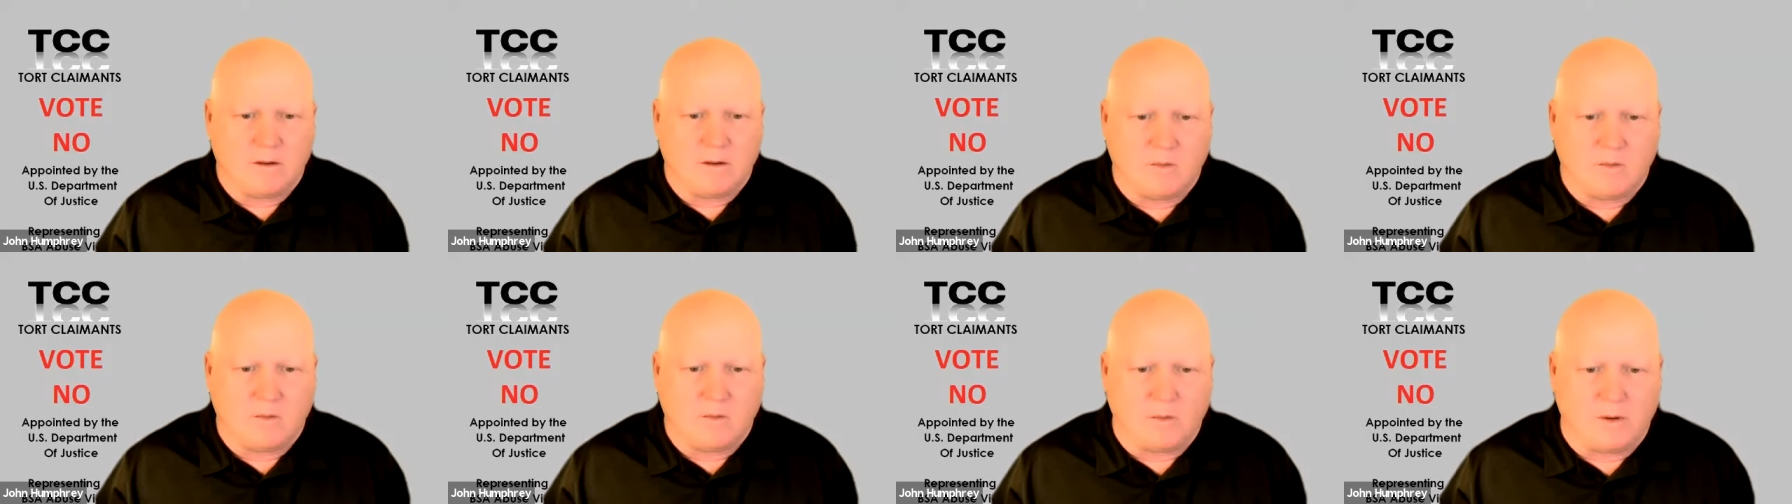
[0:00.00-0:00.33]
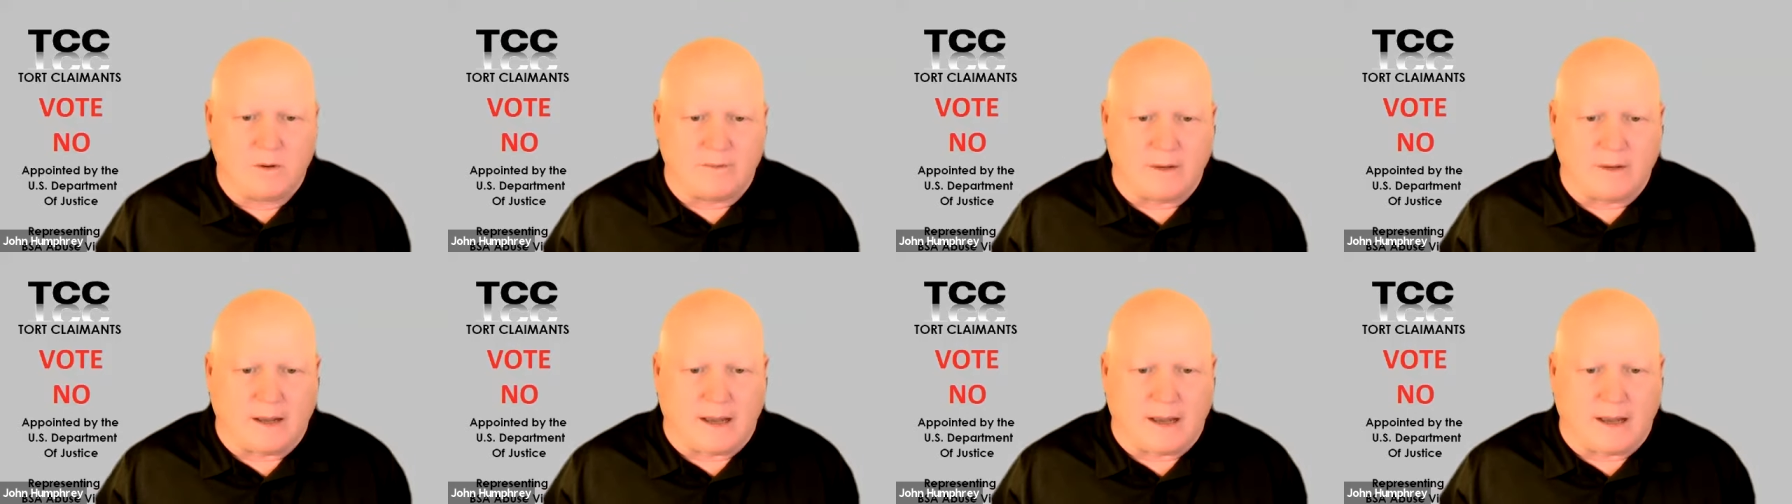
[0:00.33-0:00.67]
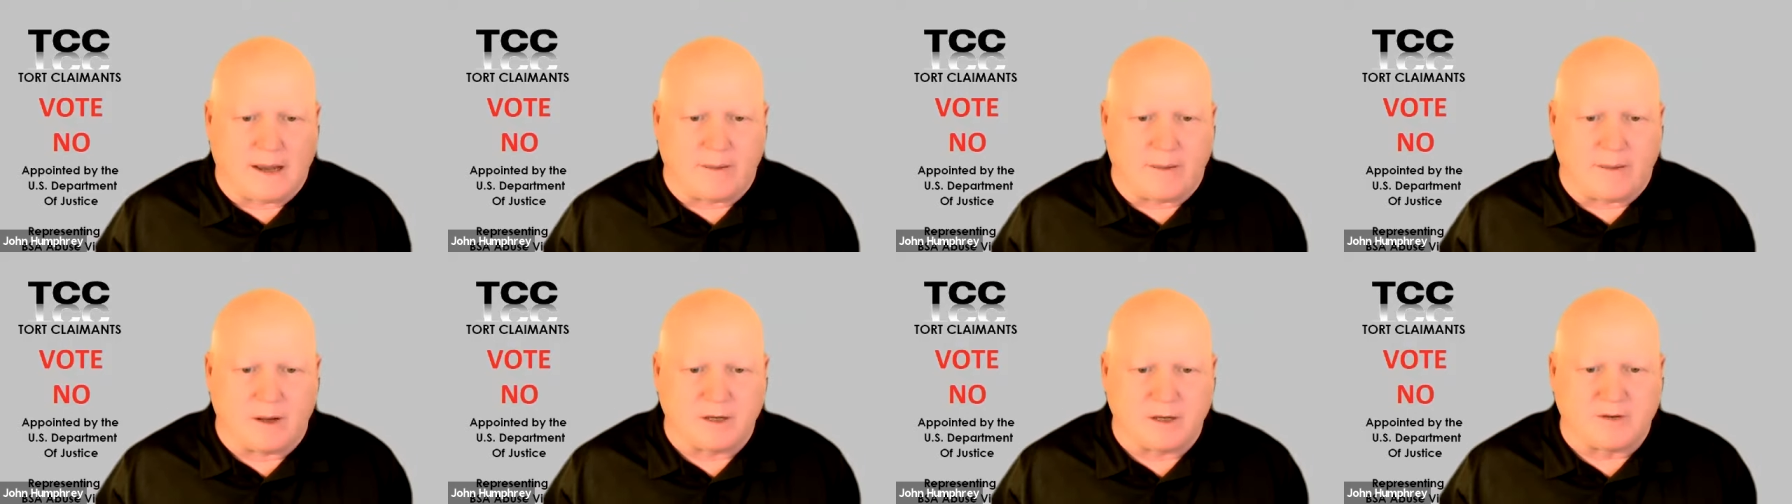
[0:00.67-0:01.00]
We've got
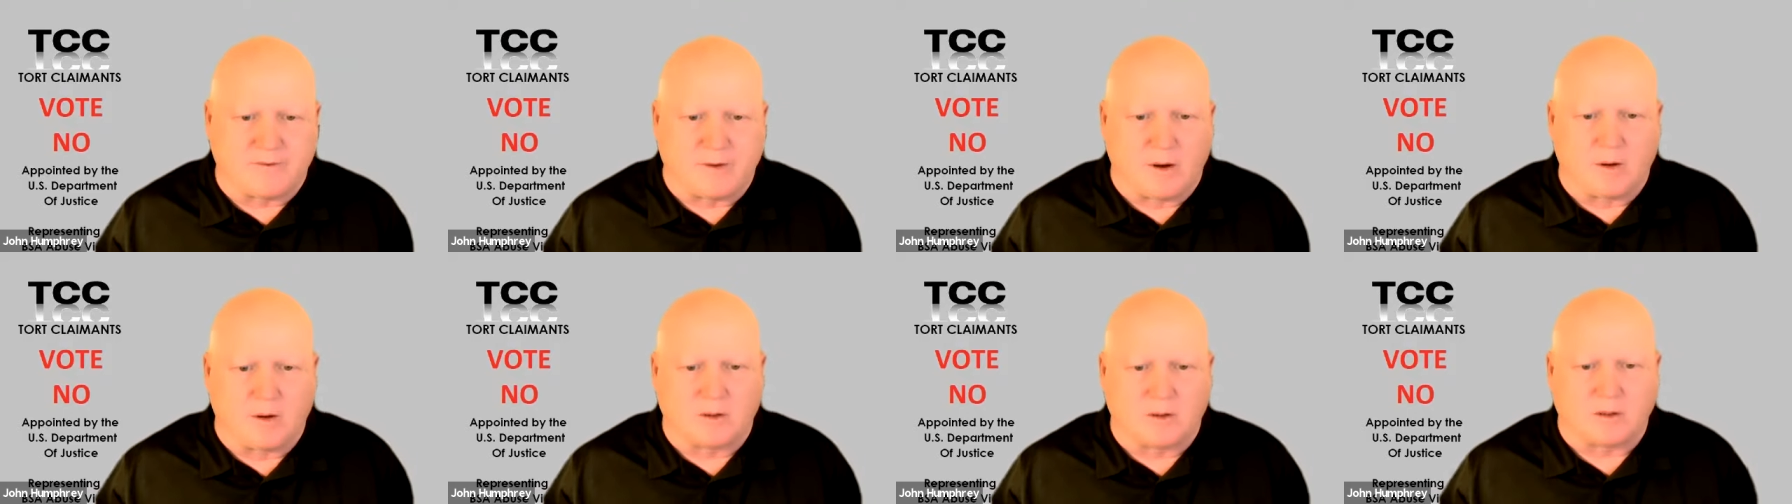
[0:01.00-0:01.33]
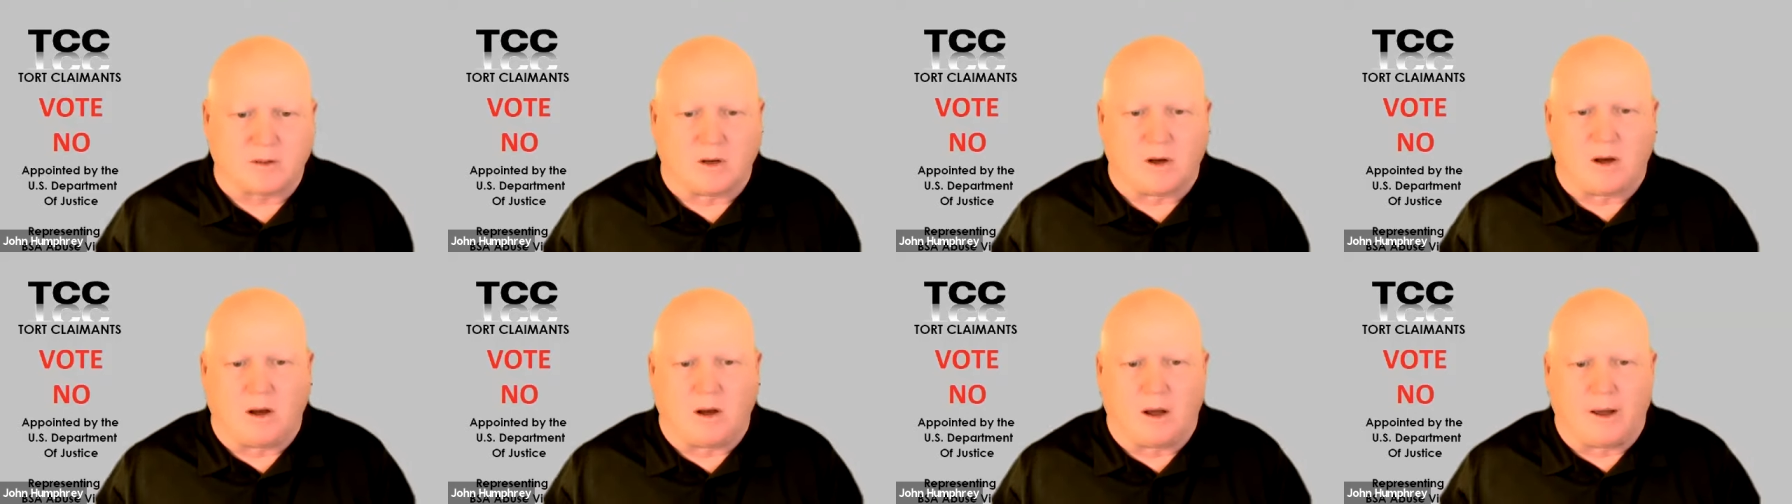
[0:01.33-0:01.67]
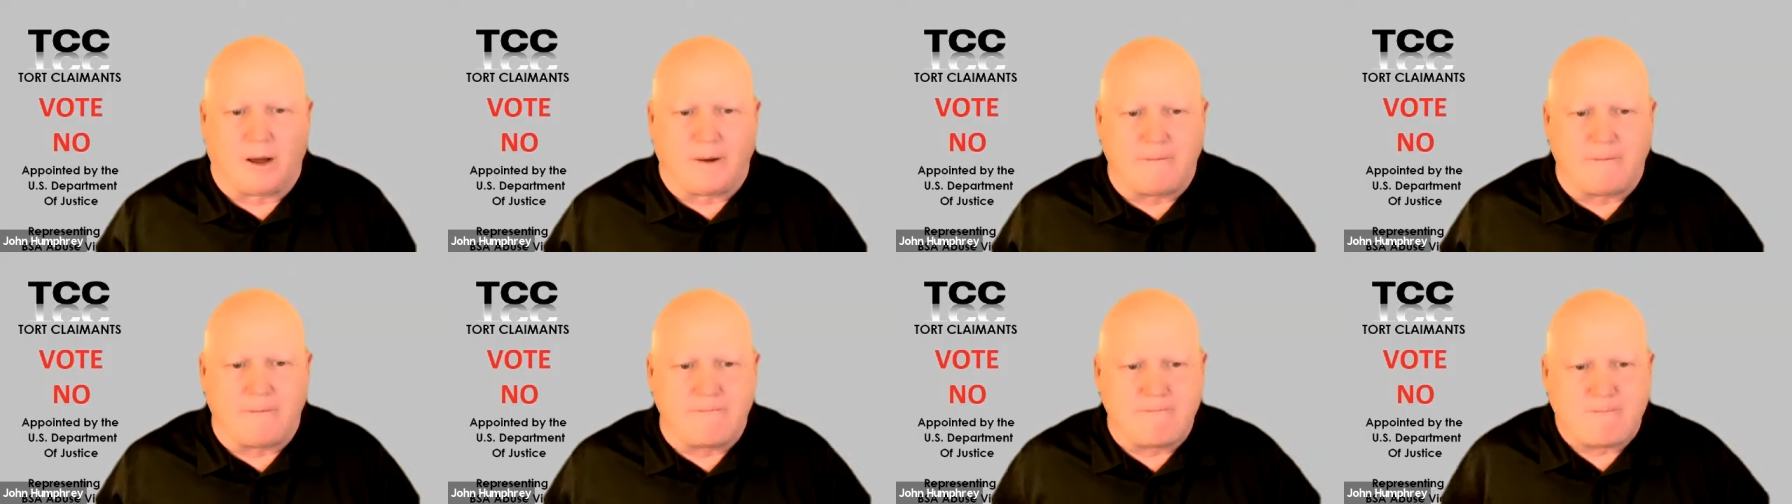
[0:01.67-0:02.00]
a bunch of folks
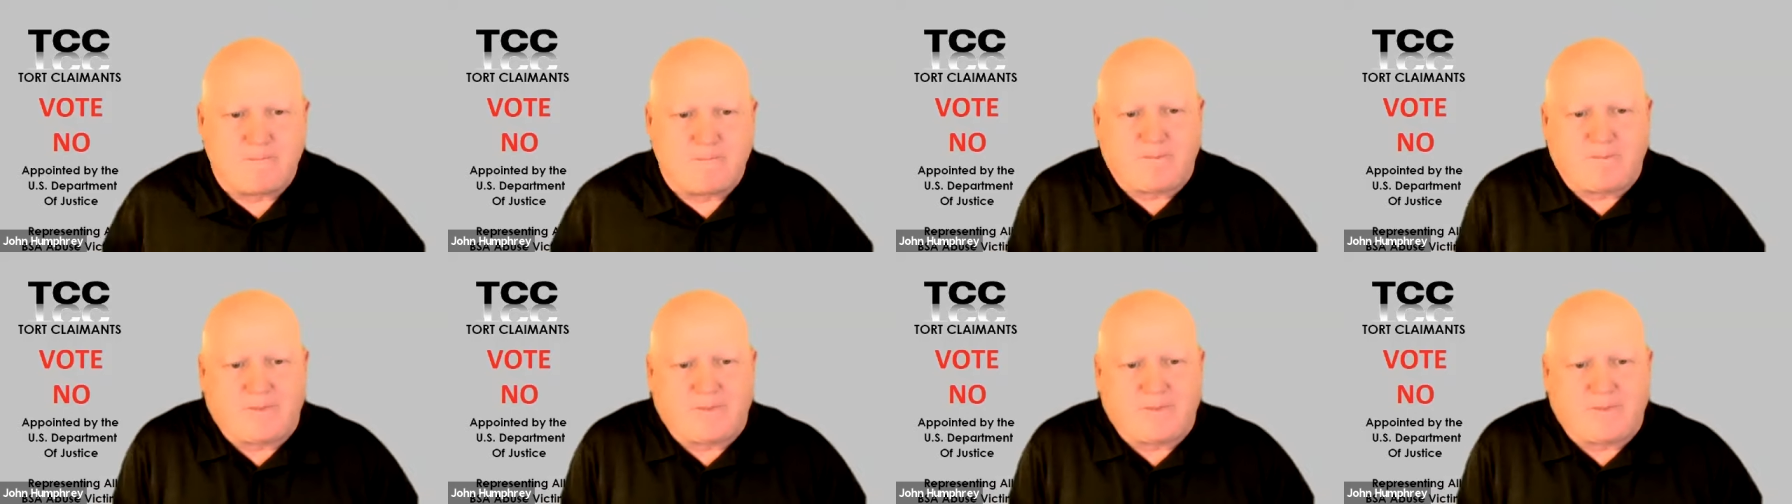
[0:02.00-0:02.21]
on.